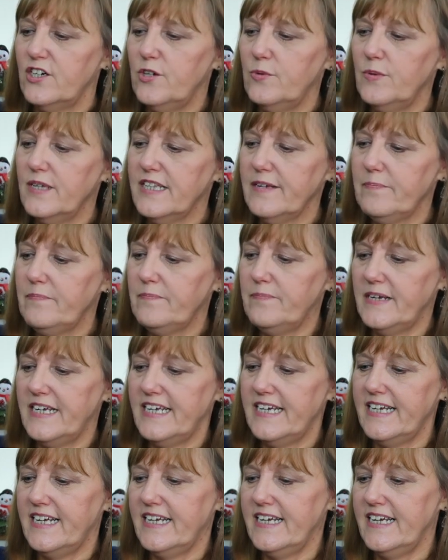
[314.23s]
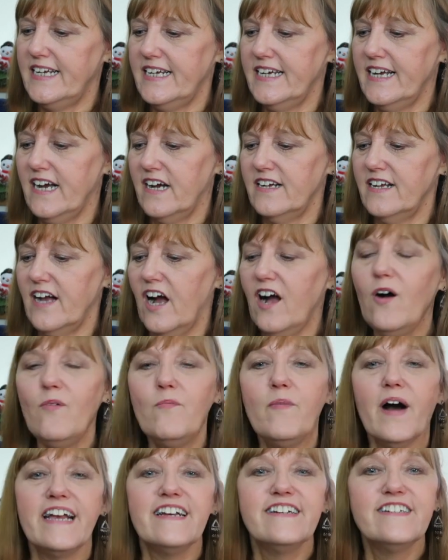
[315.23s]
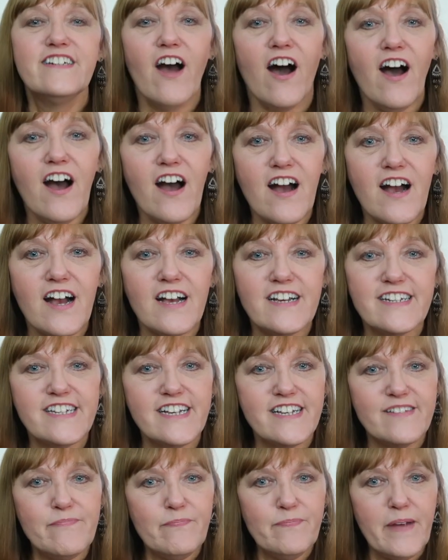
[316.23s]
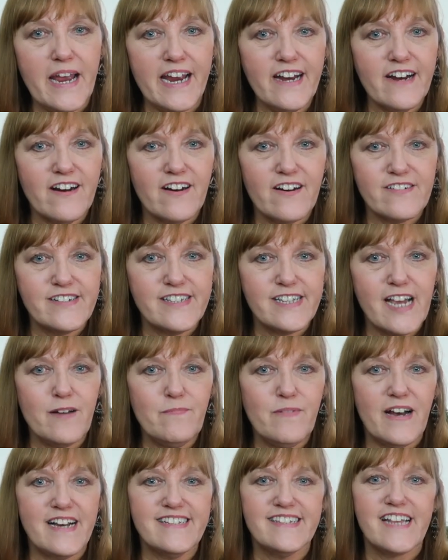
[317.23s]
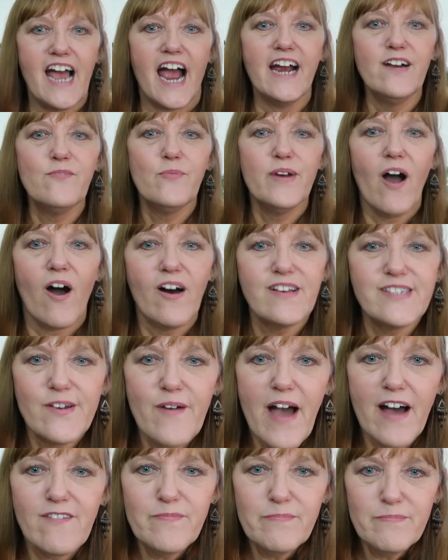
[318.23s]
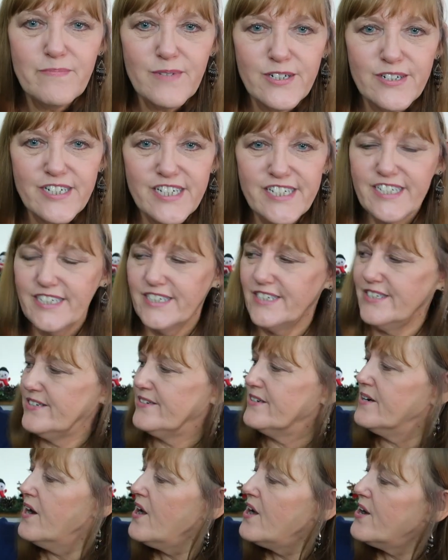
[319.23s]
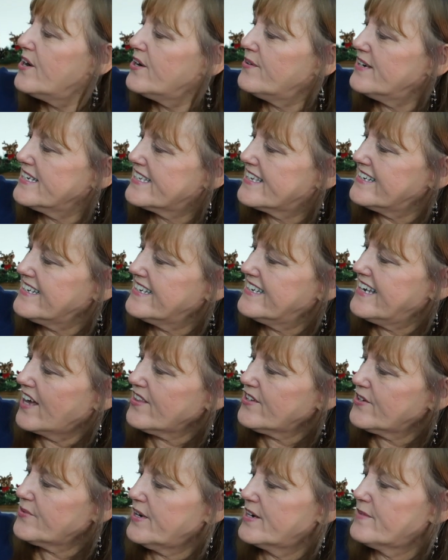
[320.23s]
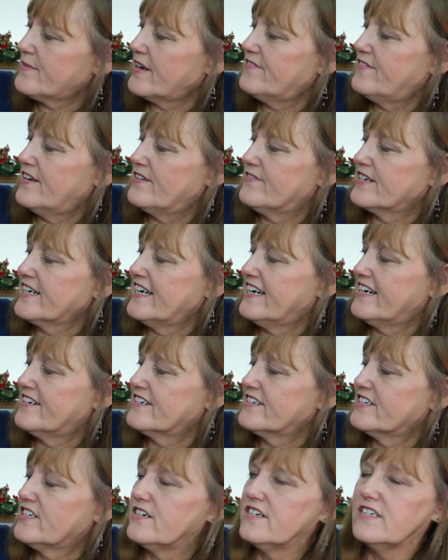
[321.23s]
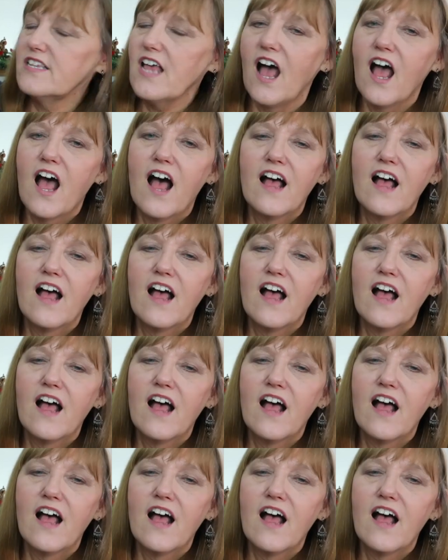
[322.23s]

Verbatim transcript: Who will it be? Oh my gosh, pair, side by side. We also have Mushu, who is another one of my favorite characters.